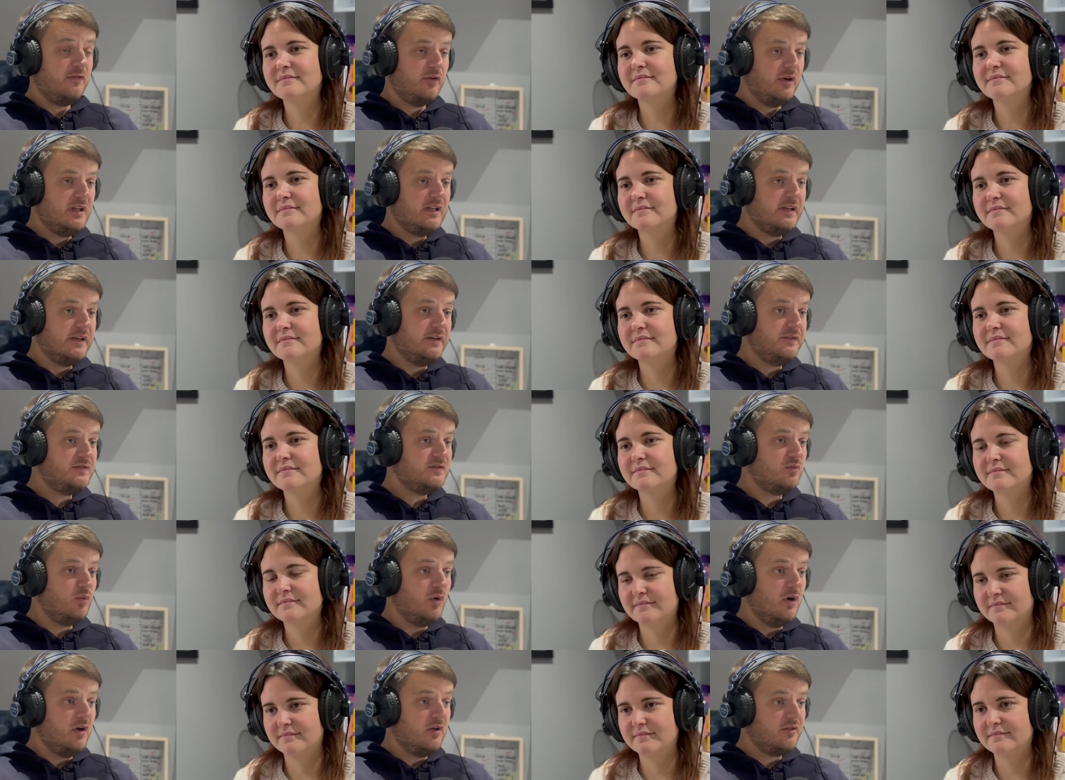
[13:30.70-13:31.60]
Speaker 1: free
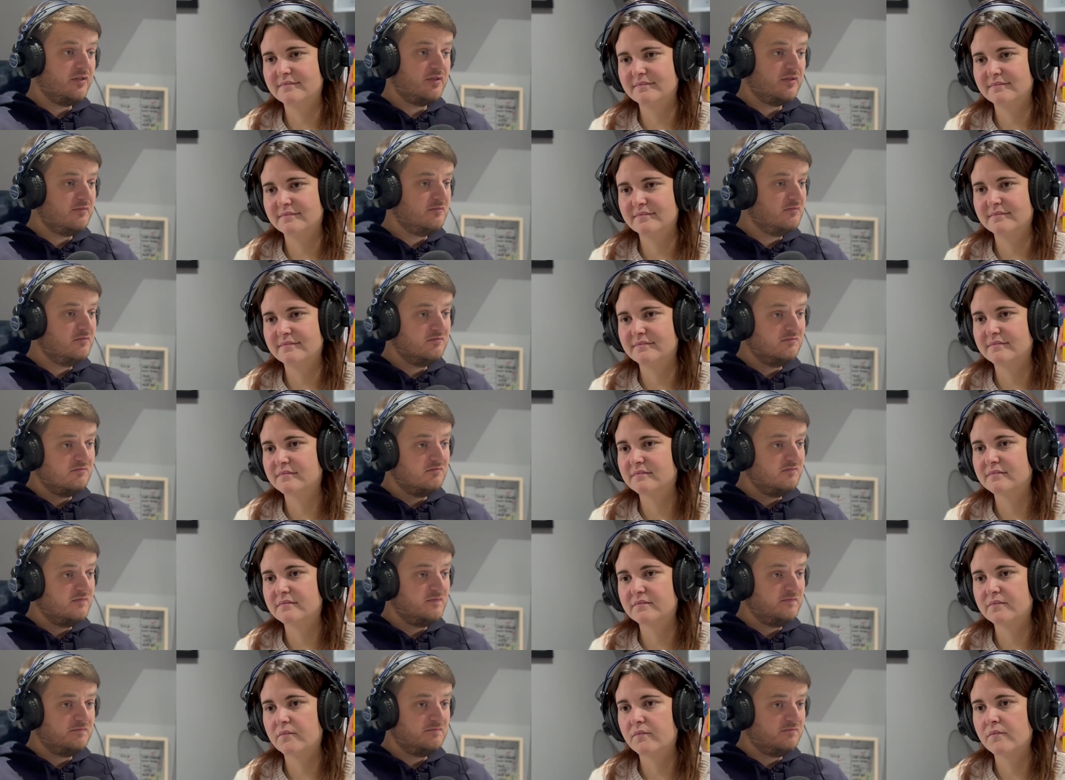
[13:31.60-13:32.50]
gift worth
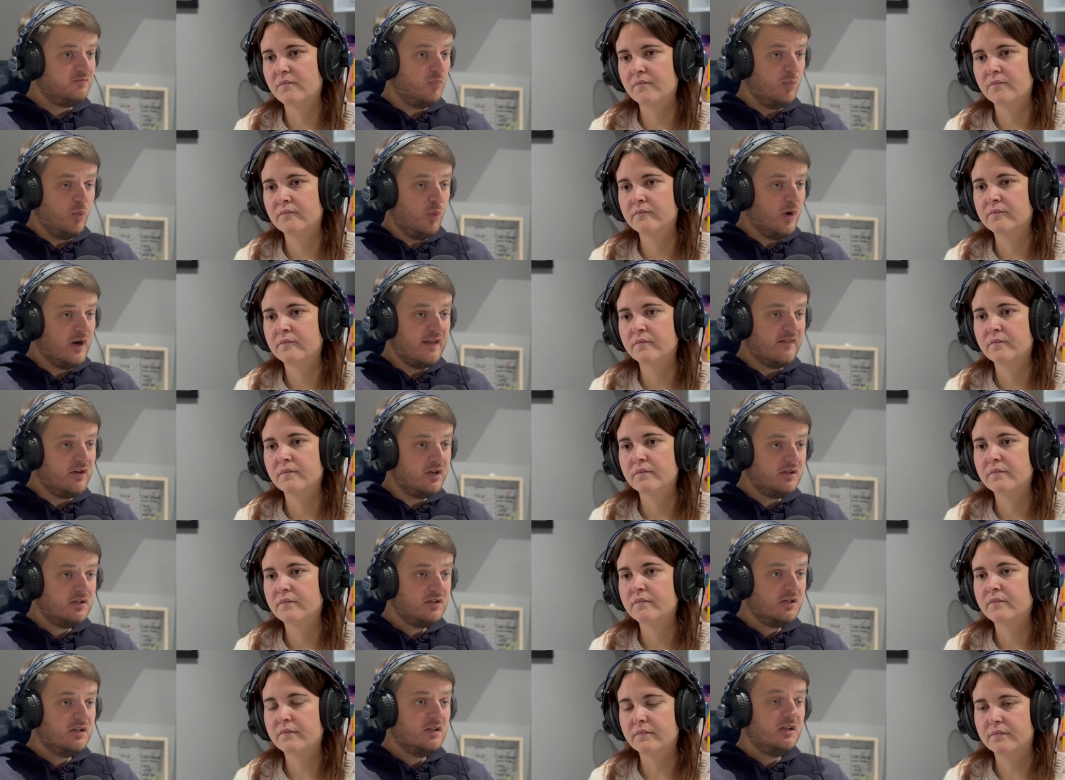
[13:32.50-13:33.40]

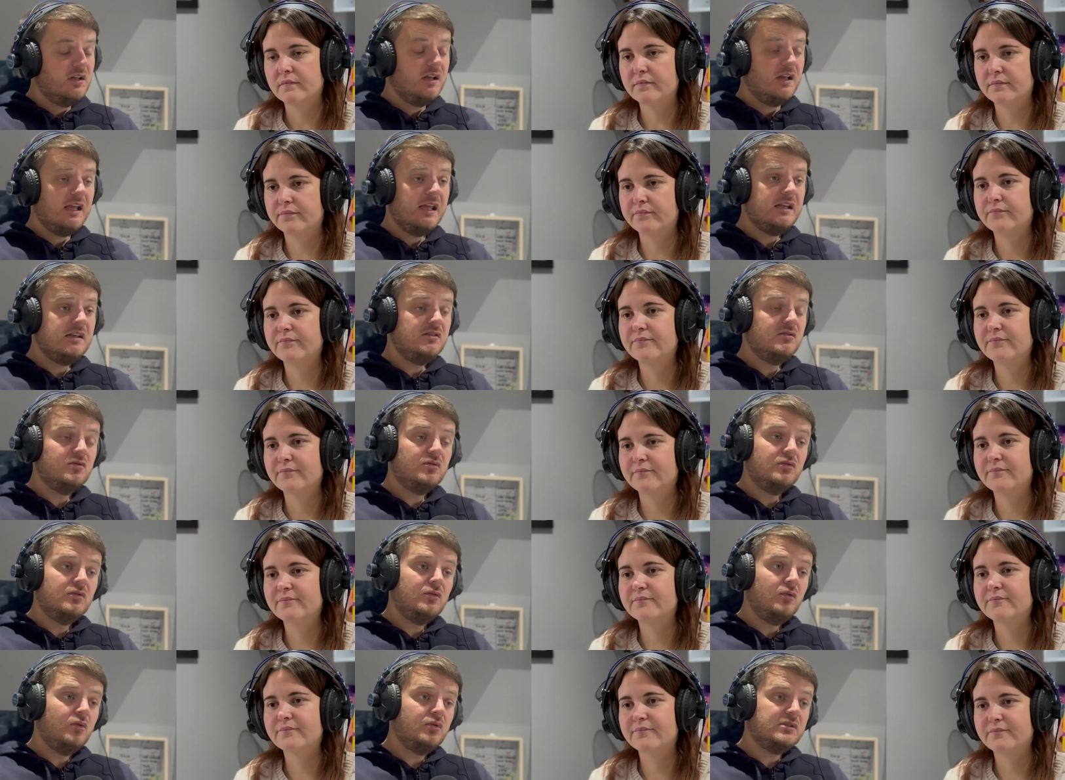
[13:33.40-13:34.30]
whatever hmm. in
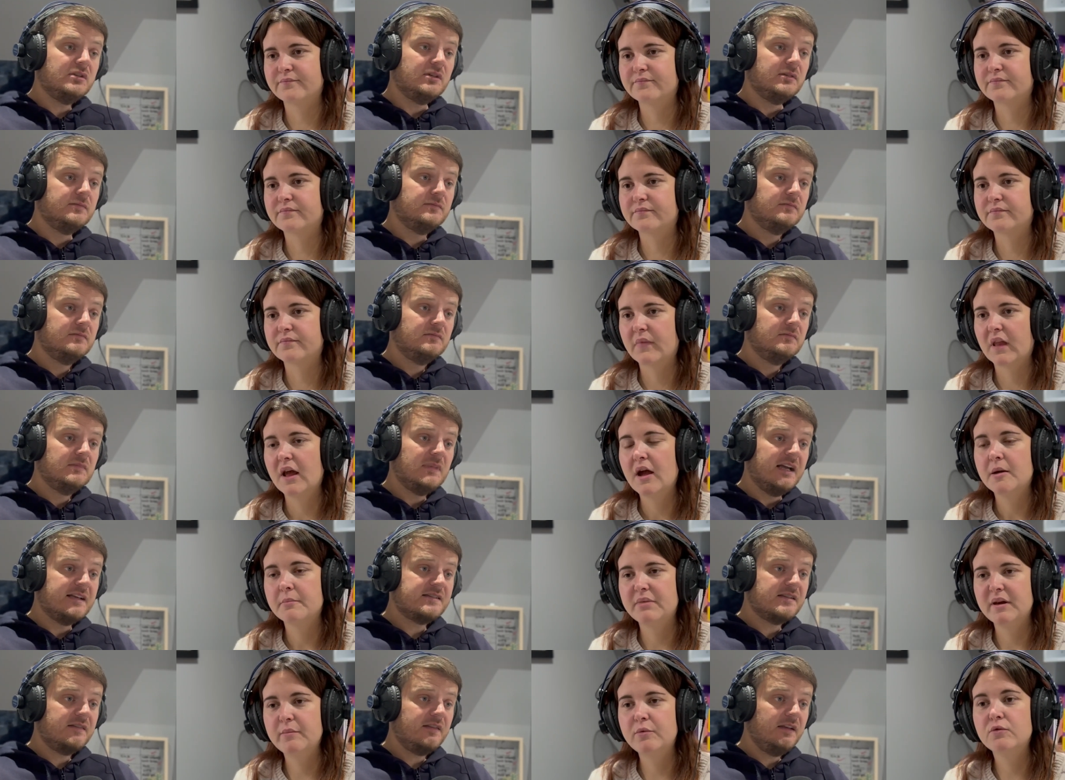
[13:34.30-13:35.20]
your order.
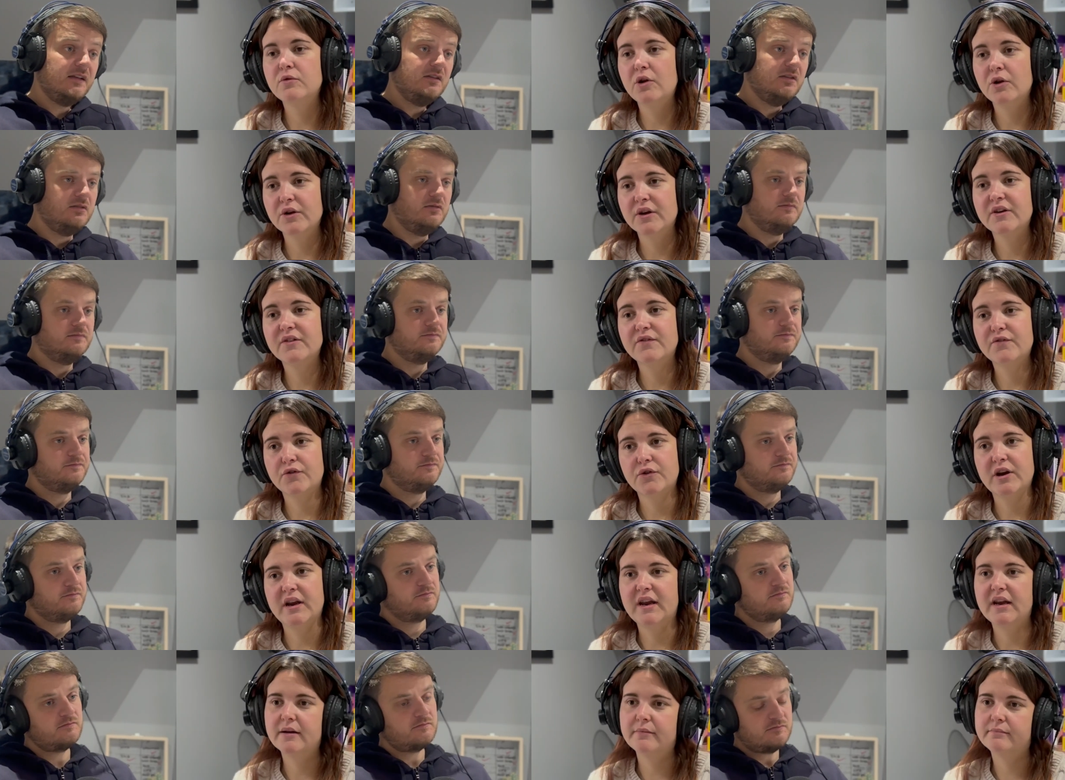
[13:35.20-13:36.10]
Speaker 2: People like you.
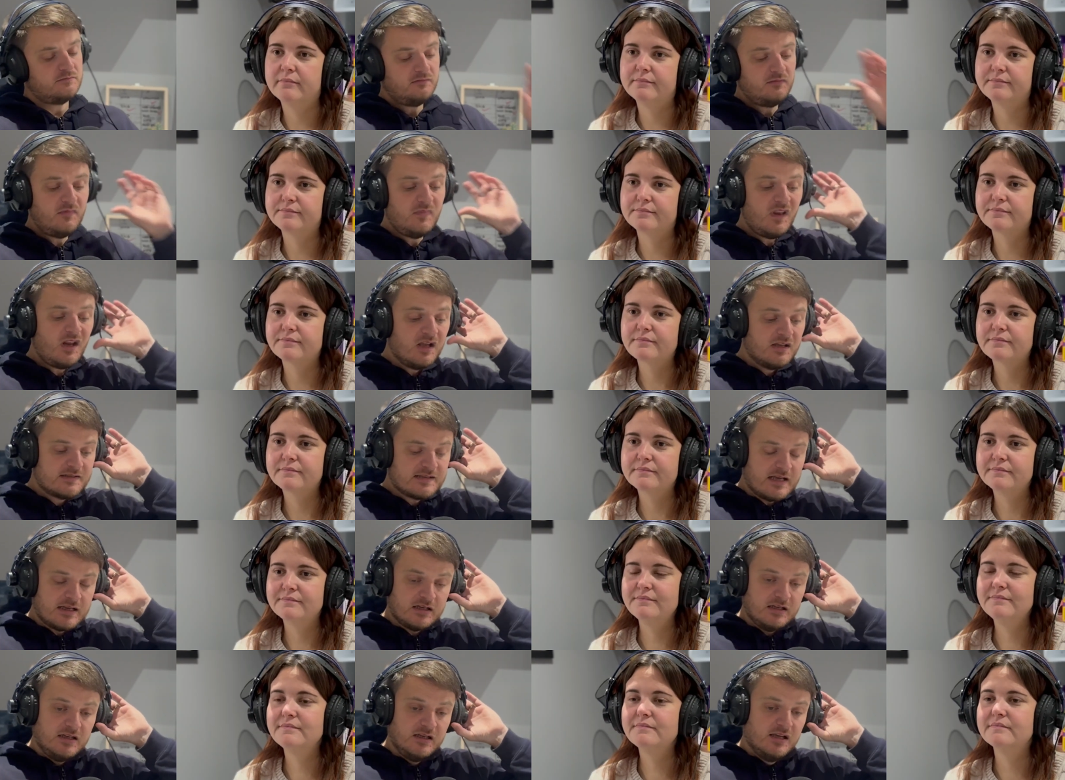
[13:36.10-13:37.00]
free.
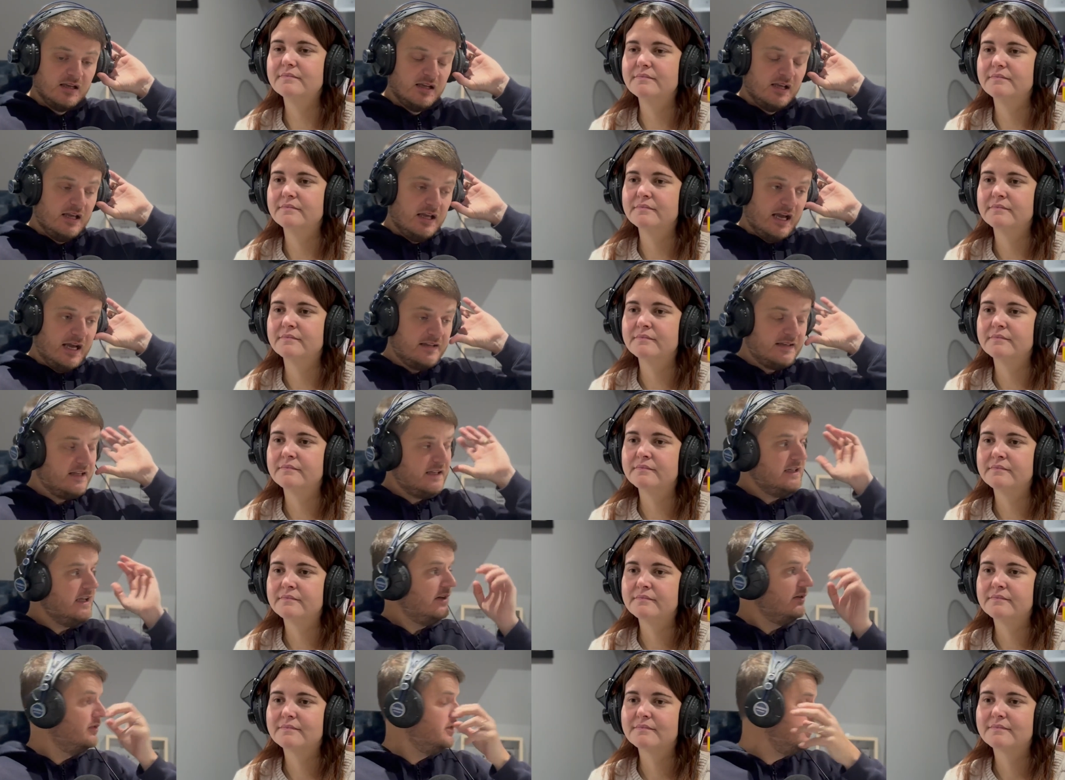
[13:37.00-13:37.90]
Speaker 1: Exactly. And
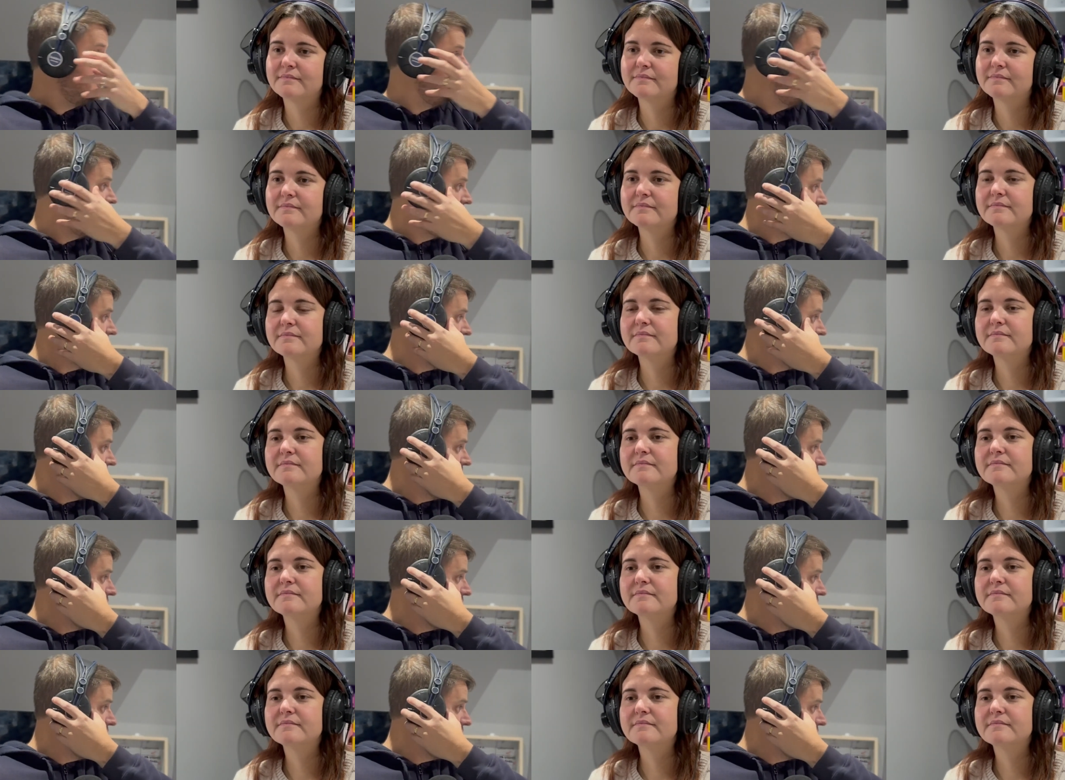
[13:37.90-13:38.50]
then they'll they